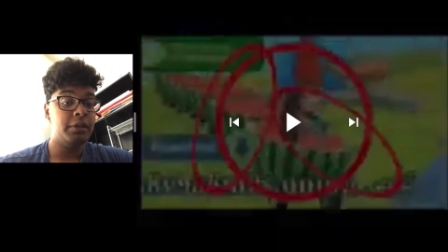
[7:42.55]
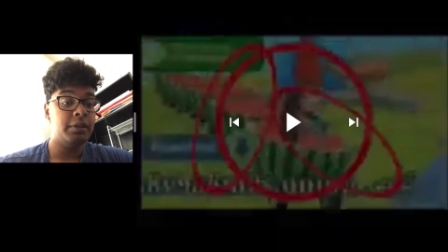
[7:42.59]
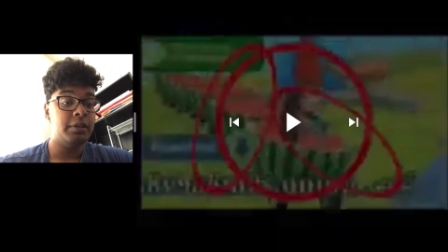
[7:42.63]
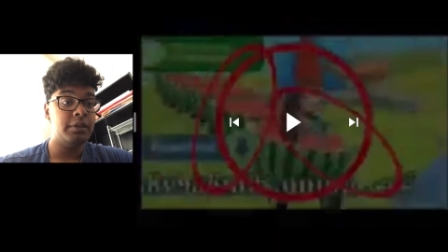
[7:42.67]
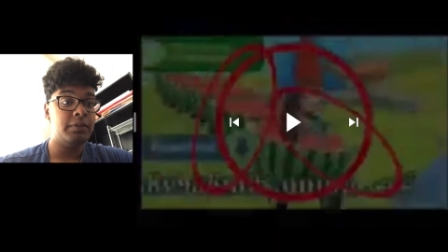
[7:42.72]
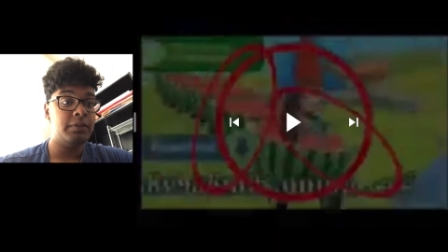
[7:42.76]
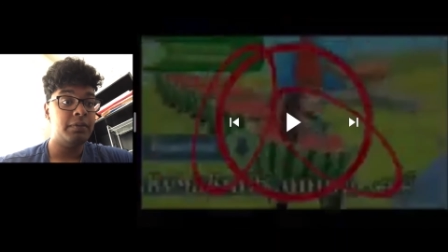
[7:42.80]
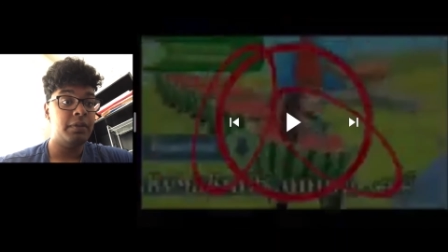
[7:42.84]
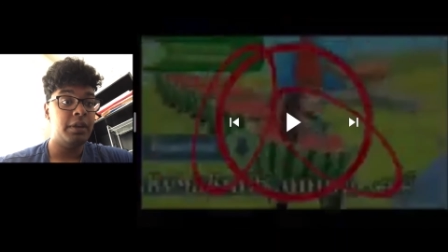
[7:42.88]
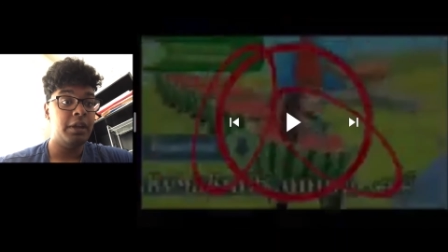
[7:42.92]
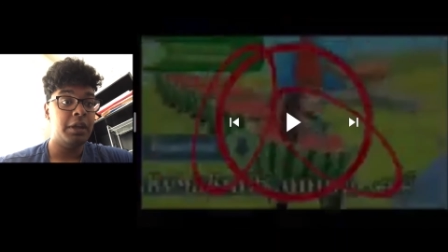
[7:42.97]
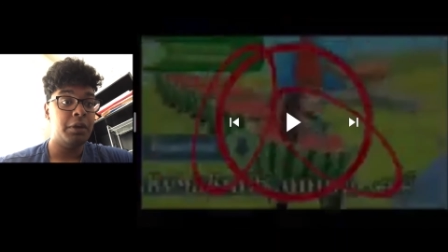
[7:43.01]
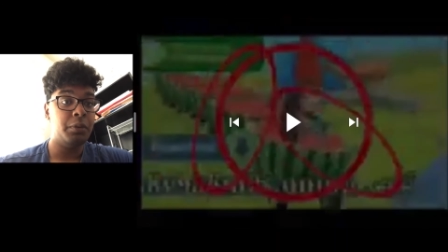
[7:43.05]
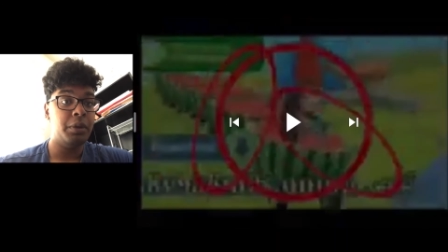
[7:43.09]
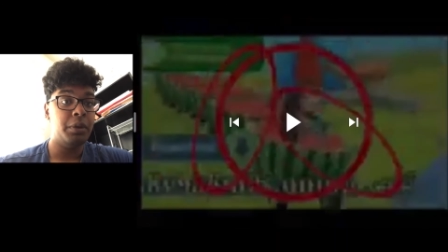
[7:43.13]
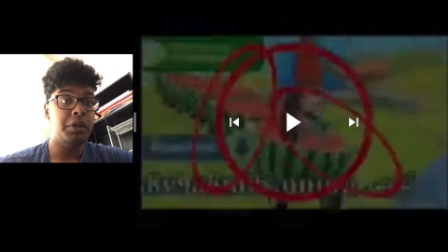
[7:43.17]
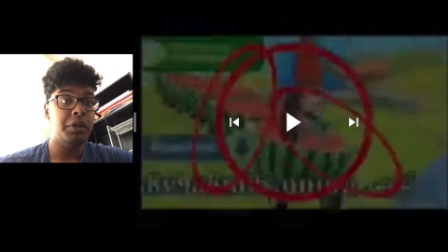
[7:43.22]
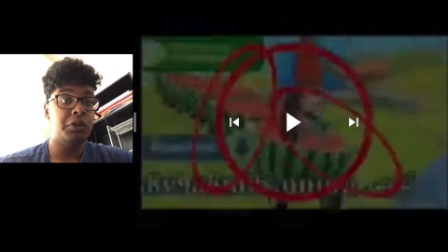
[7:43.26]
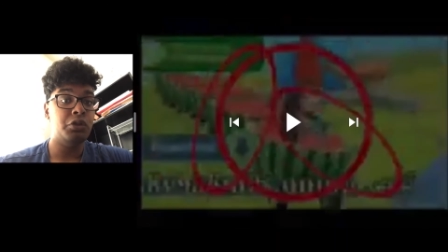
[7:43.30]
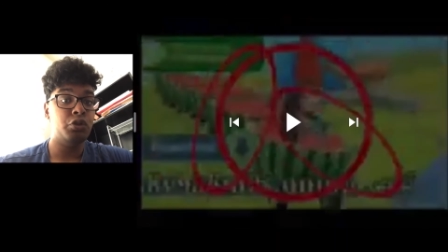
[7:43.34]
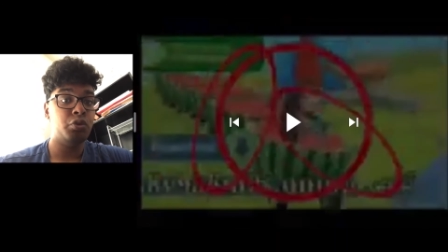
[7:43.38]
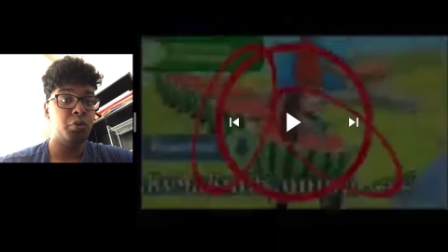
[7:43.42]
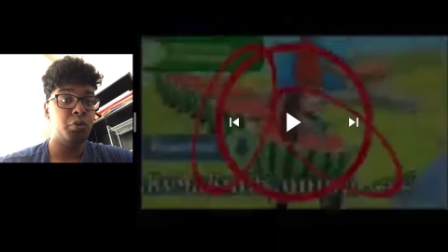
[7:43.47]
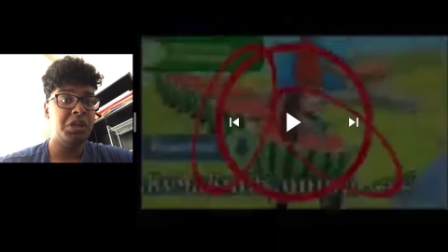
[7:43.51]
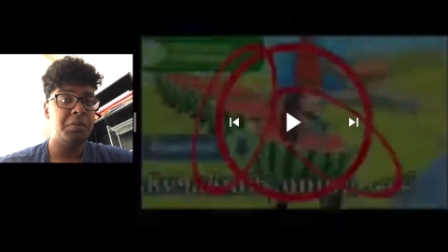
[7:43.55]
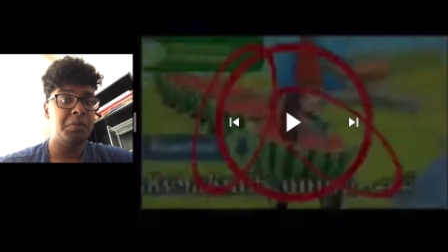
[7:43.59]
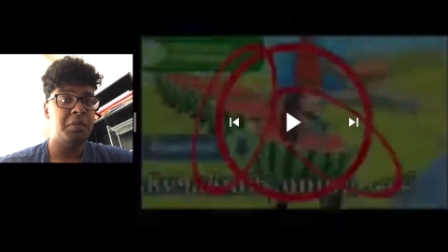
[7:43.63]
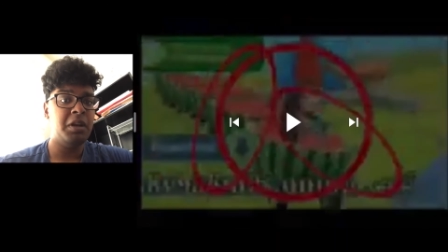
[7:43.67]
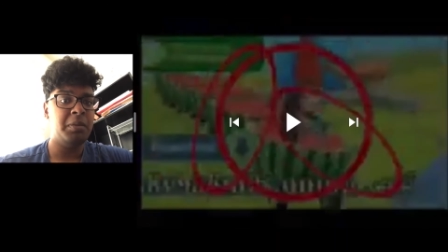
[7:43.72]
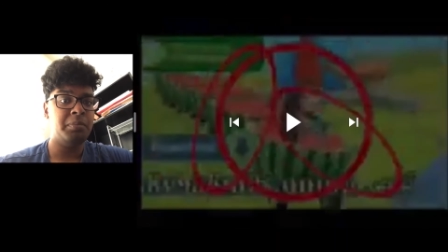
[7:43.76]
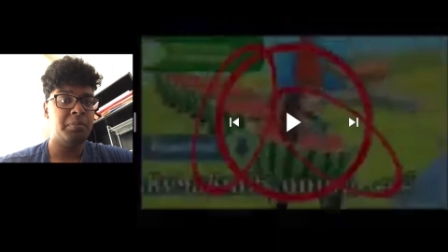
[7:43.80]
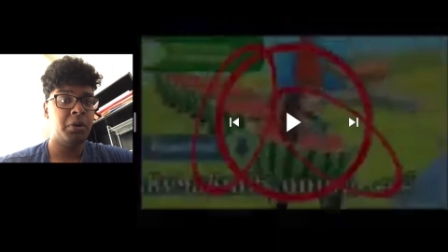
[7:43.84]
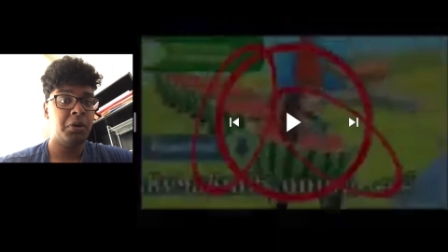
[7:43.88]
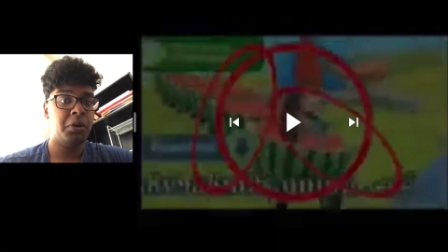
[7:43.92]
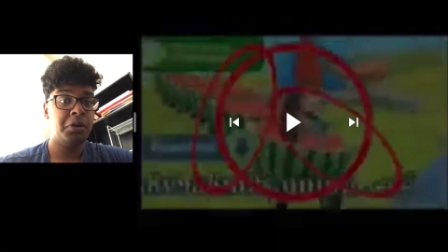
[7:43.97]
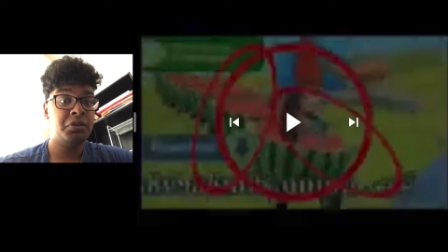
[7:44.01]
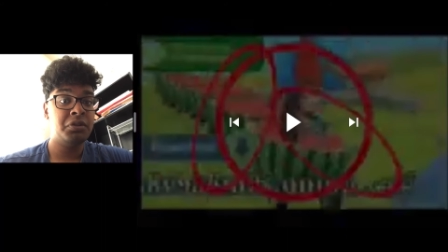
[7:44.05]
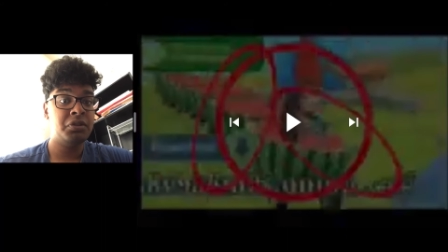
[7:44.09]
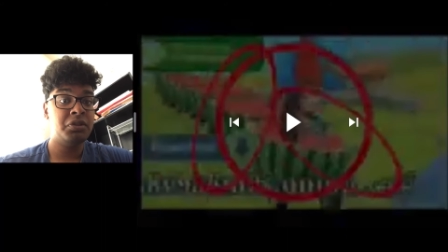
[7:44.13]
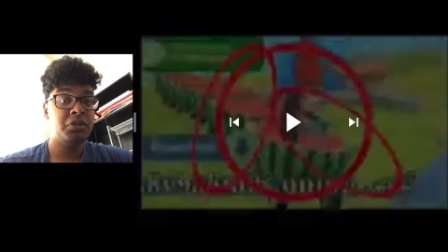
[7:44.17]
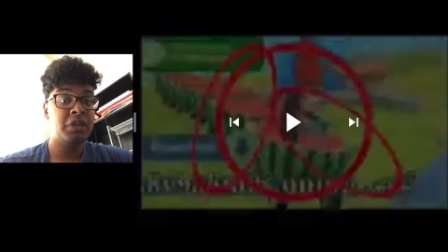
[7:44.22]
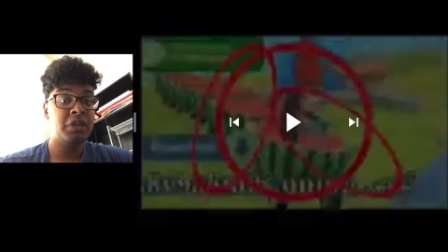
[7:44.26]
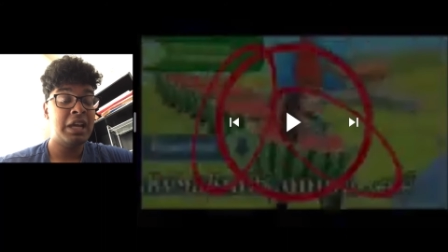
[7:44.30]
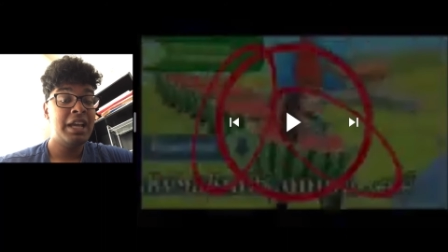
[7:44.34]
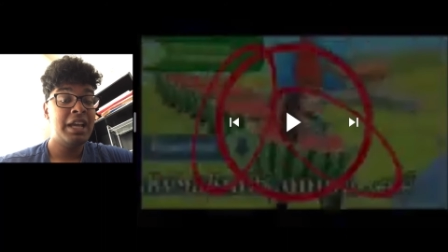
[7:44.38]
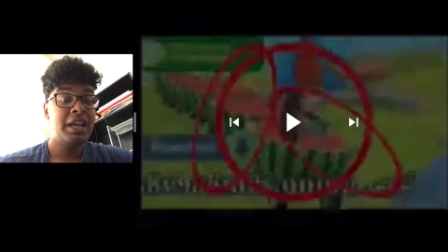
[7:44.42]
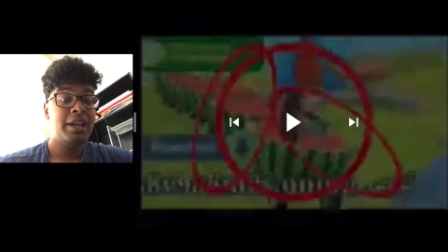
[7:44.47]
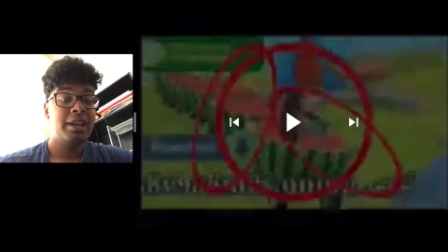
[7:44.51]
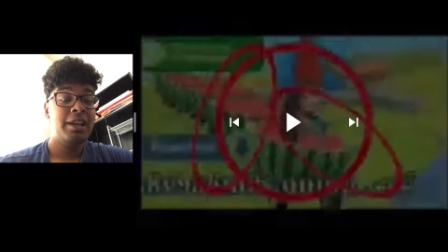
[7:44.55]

to this video in 20 minute parts,